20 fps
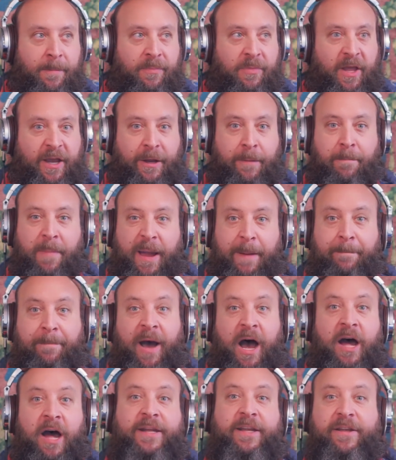like, my
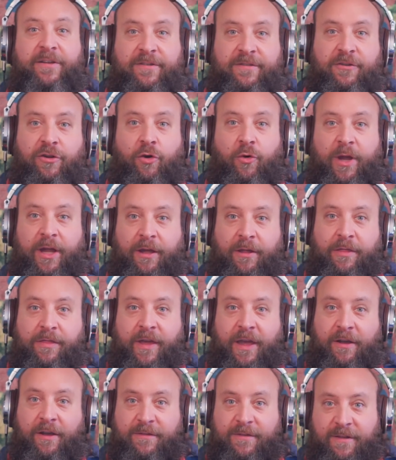body is doing
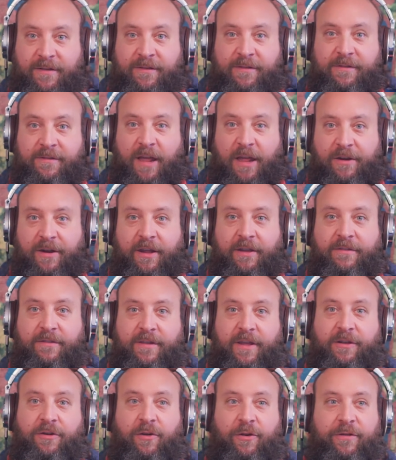things, it's sending
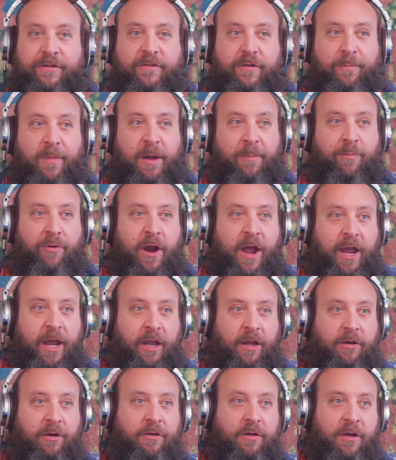signals to my
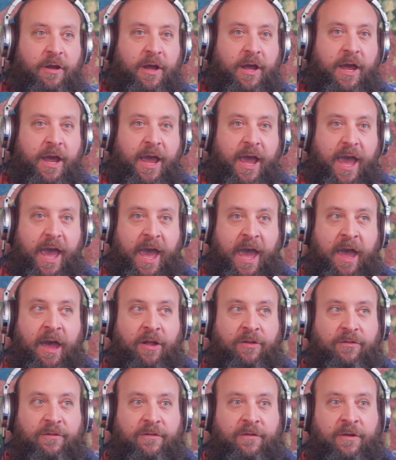brain,
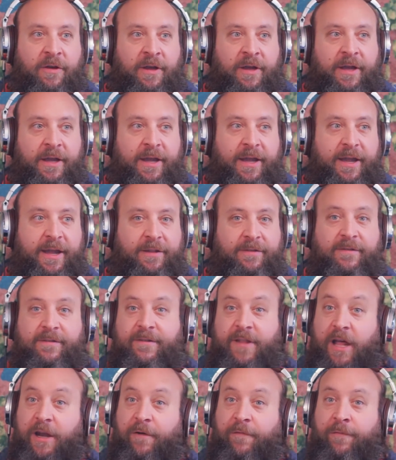and
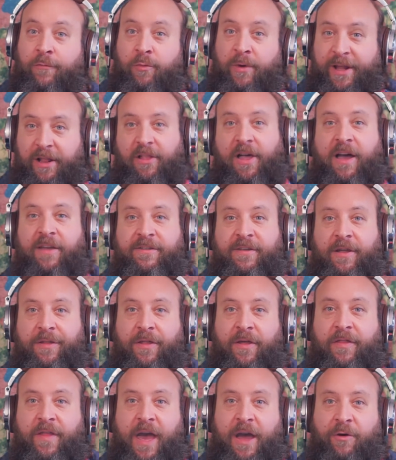instead of realizing
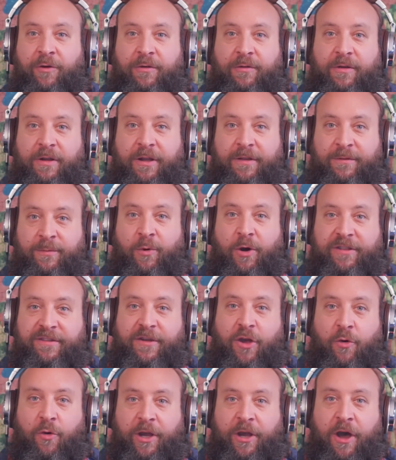that that is what's
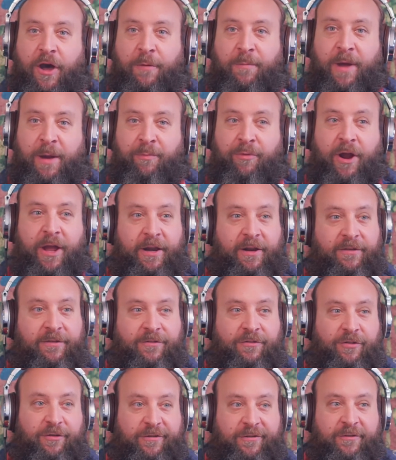going on, my brain
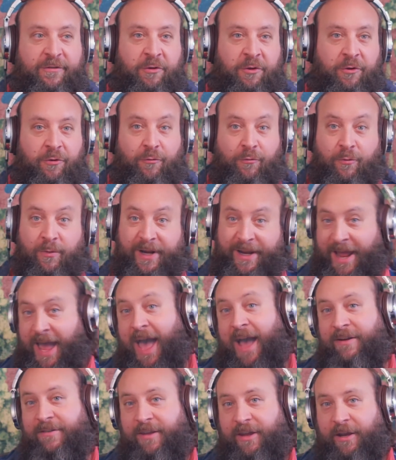is just
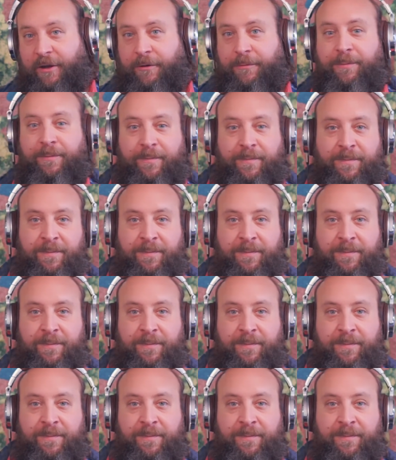reacting,